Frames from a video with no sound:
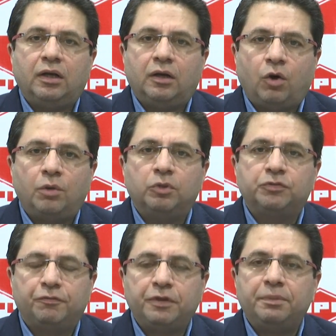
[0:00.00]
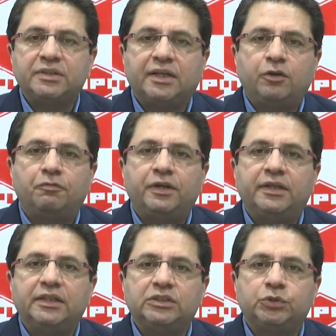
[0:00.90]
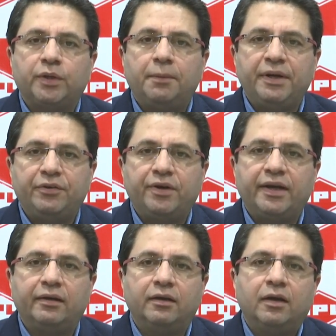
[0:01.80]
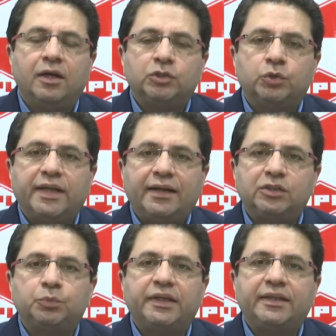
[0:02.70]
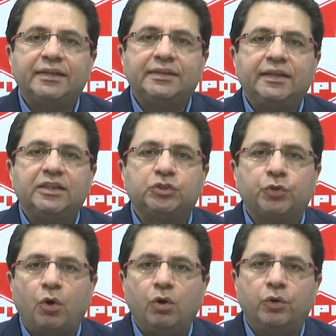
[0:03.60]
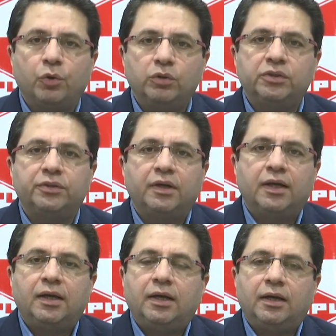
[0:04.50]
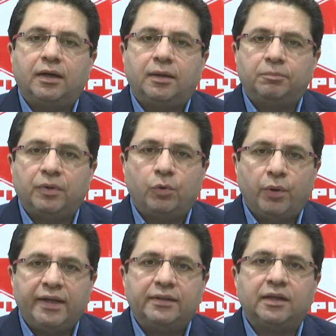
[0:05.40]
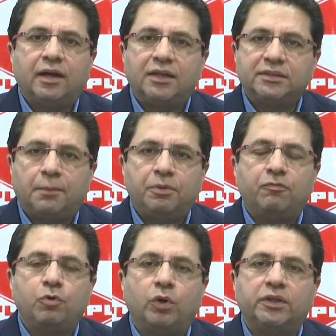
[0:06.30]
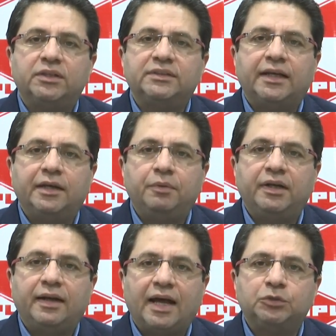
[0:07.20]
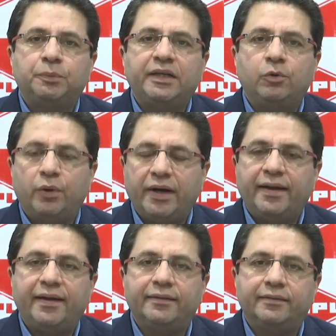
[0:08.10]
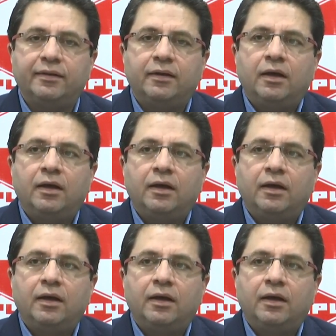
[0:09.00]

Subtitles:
almost 50% of it is today metering. So that is witnessing a strong growth going in the last couple of quarters and even as we go ahead.